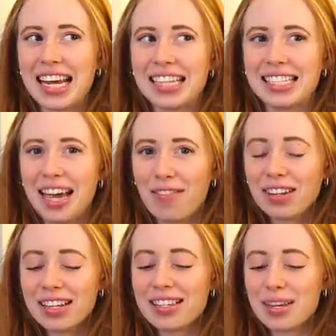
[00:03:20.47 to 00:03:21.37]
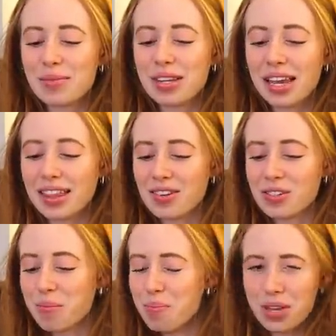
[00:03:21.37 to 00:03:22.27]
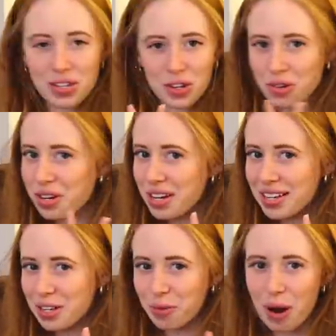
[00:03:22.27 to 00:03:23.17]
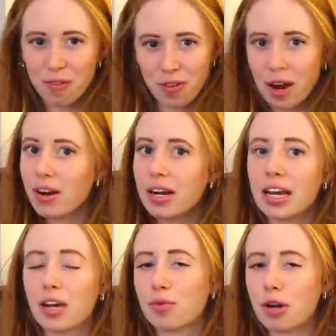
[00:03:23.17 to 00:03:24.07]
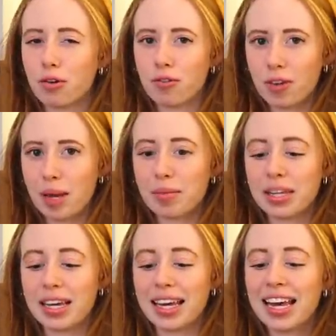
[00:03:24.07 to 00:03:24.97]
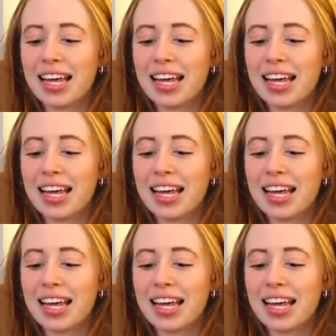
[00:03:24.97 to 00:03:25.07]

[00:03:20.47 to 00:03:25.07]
It definitely seems like there's some mysteries around Verity and around her family